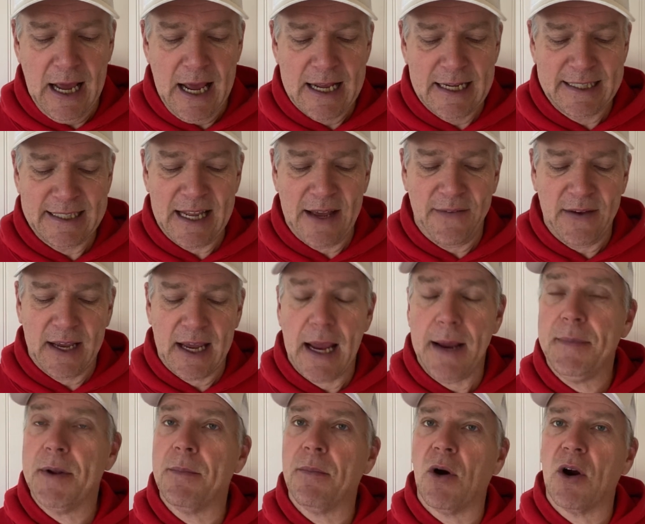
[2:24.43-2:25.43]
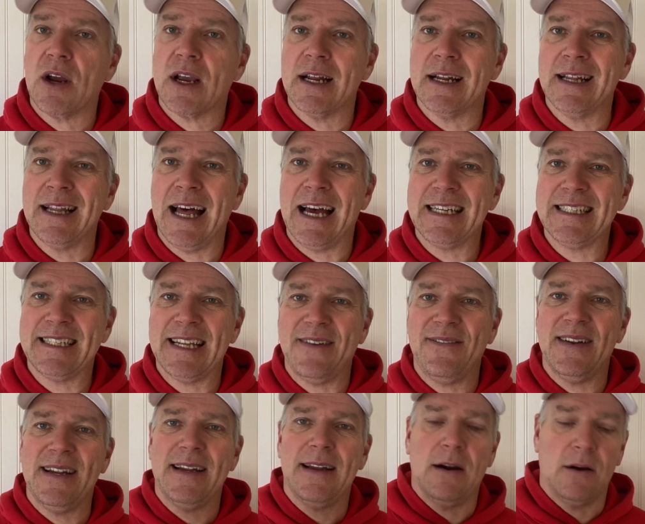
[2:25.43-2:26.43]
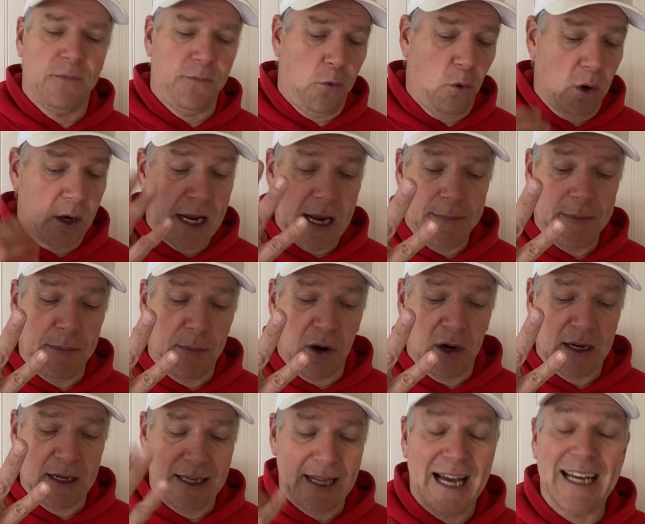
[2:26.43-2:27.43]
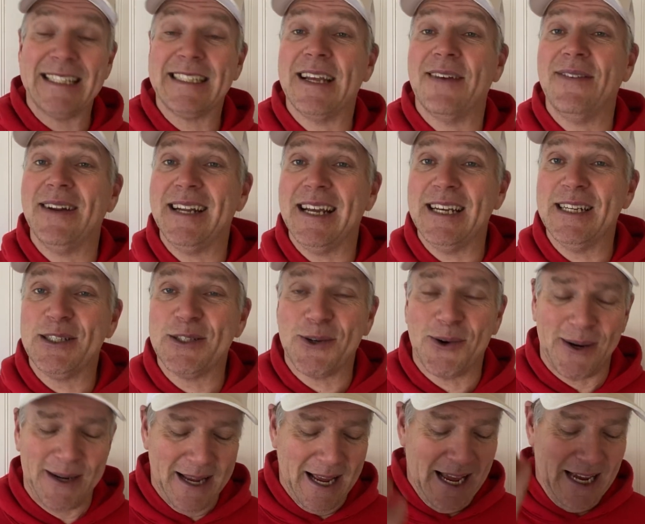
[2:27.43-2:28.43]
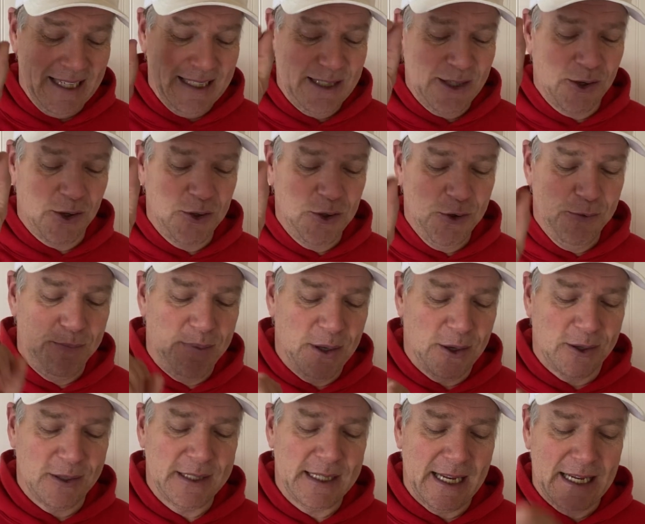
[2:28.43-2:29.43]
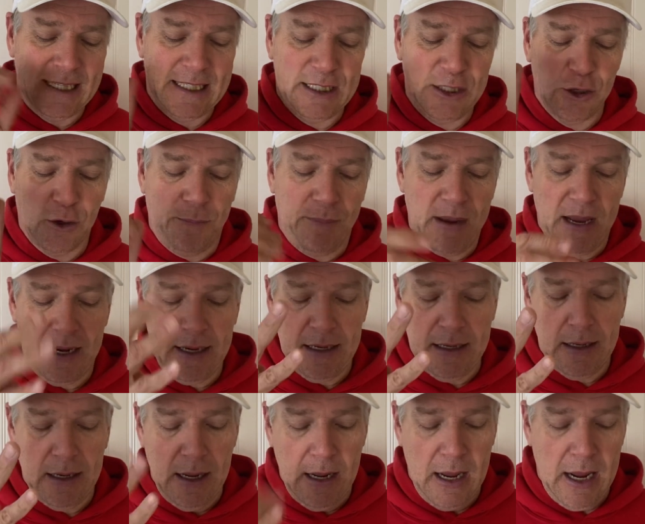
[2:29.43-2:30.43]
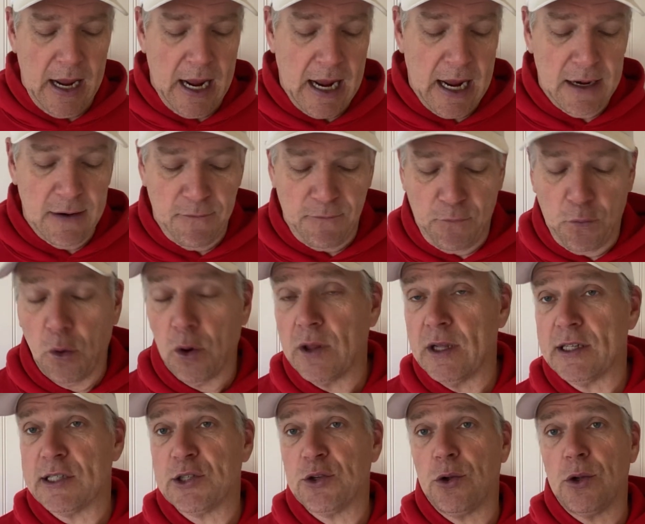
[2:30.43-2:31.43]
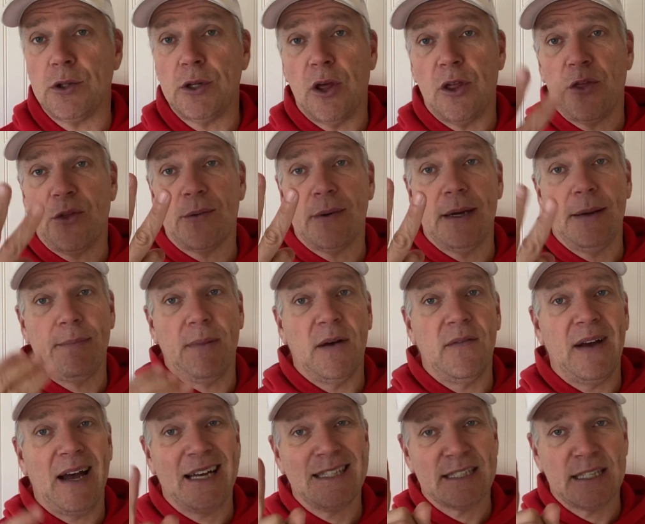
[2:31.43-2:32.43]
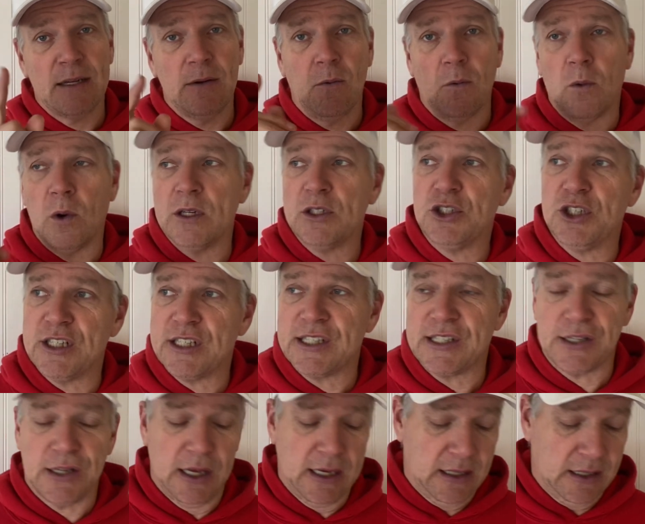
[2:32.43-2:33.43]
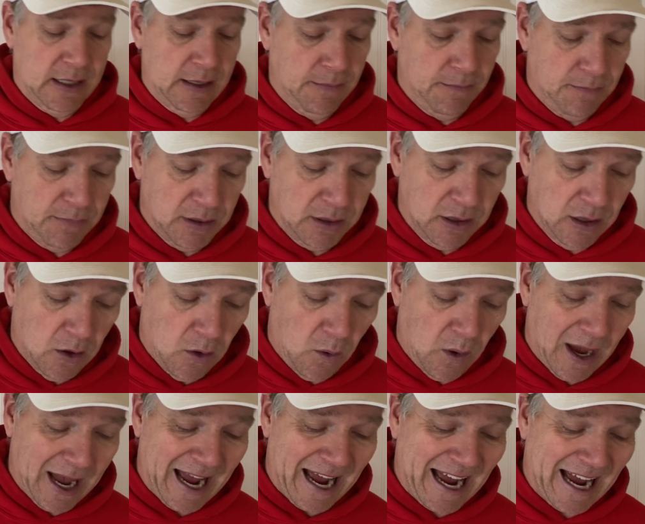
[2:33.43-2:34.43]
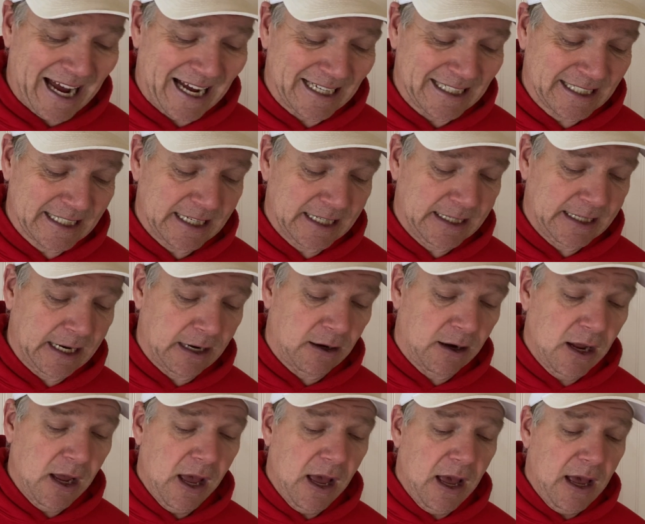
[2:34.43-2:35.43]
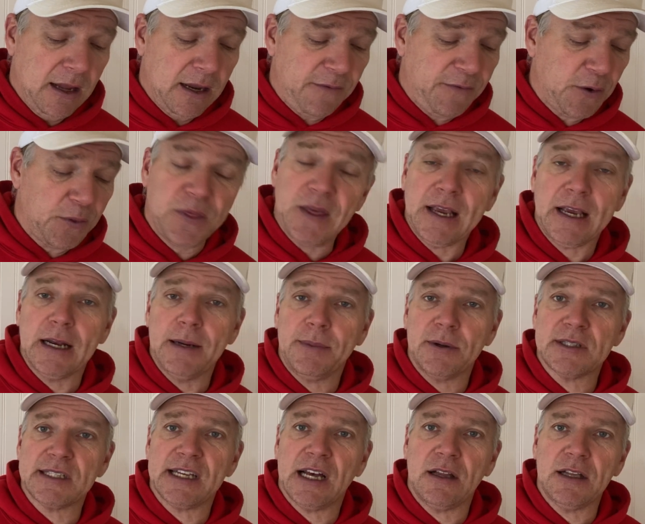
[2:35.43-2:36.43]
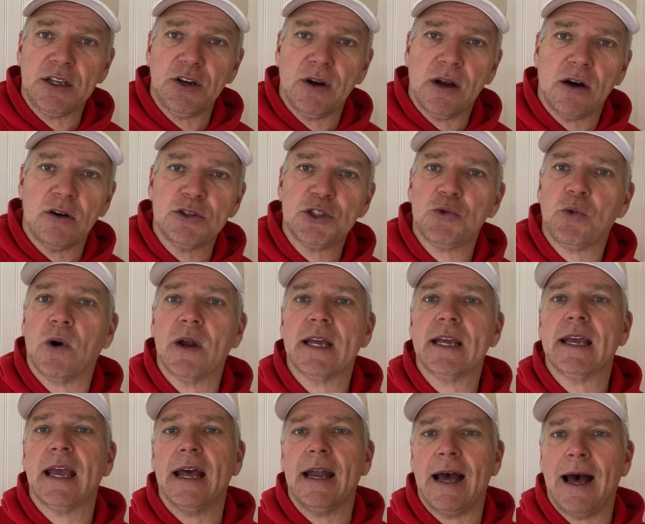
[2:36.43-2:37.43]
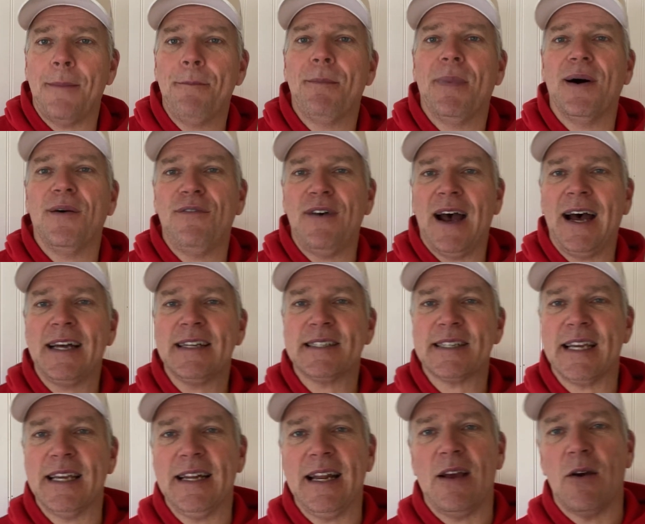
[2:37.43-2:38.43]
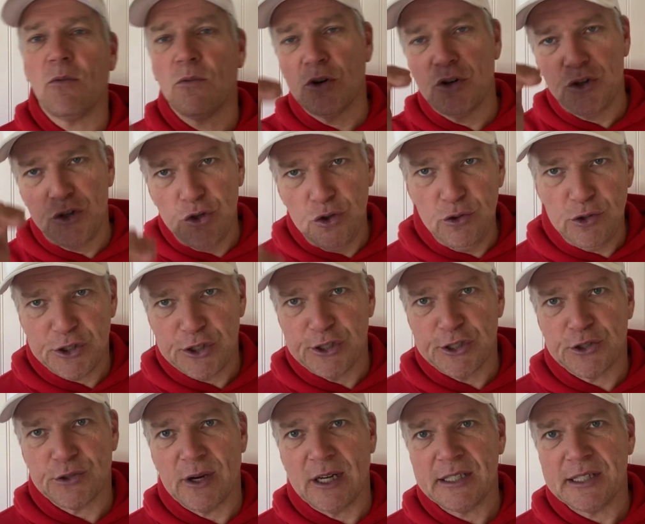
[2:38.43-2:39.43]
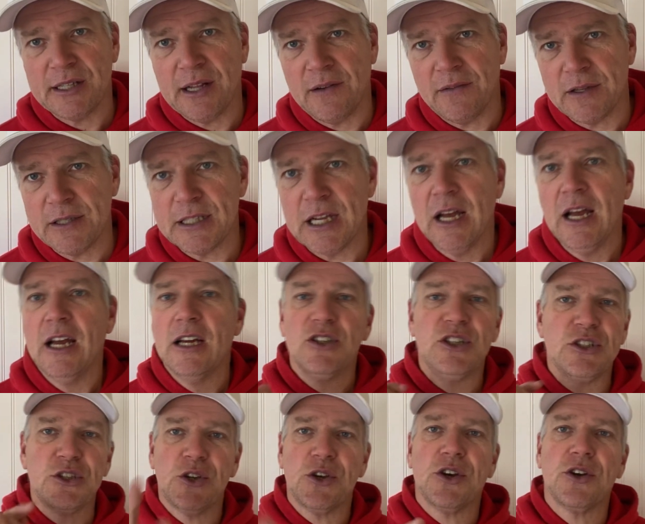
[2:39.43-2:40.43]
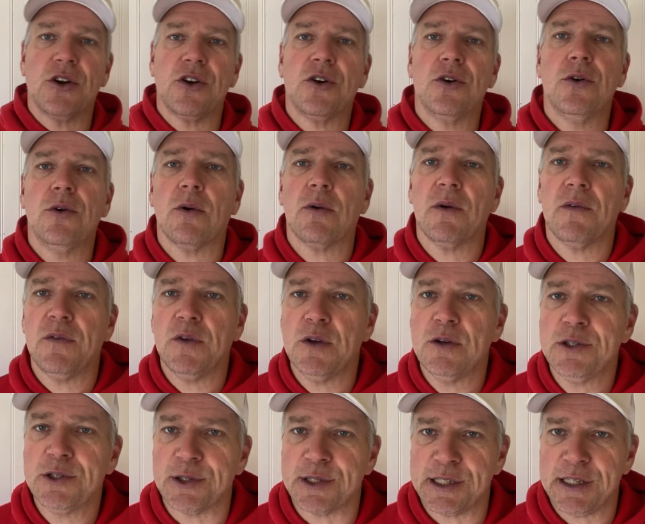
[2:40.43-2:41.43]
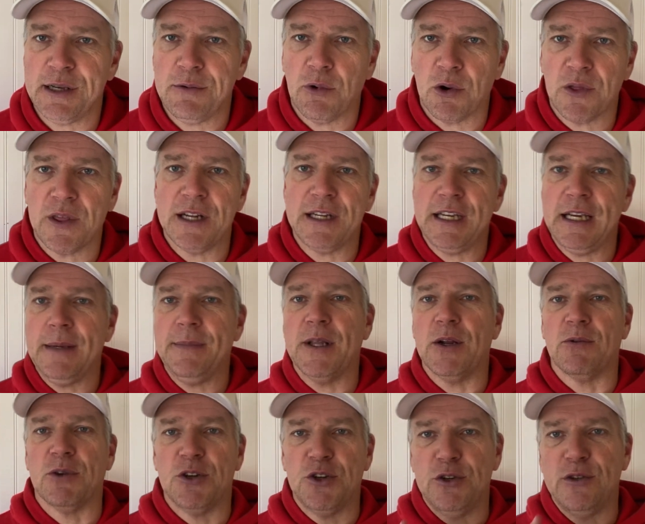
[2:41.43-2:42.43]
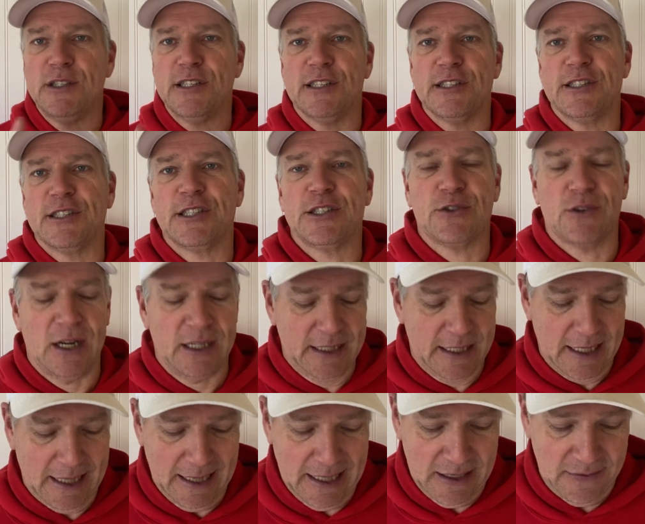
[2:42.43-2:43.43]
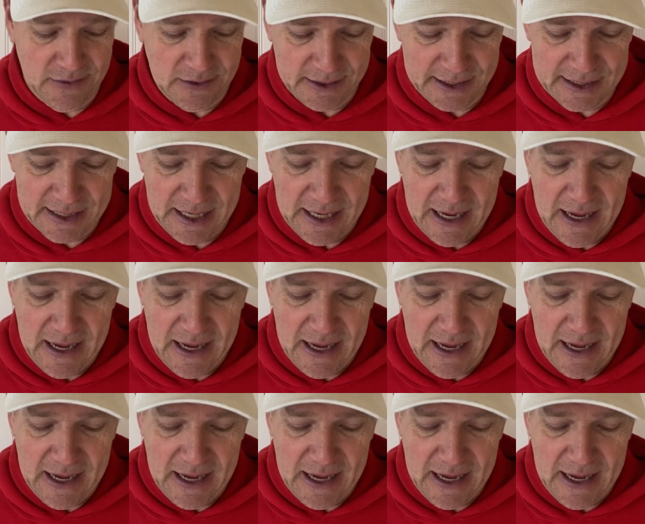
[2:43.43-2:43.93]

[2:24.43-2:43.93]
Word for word: Seven came to market in the last seven, or four came to market in the last seven days, sorry. Zero new builds, zero pending, and four that sold, three above asking, one just slightly below asking there. If you're thinking about selling your house, you want to get above asking, reduce the stress levels, just look at our Google reviews. You'll see we're the team that reduces the stress levels.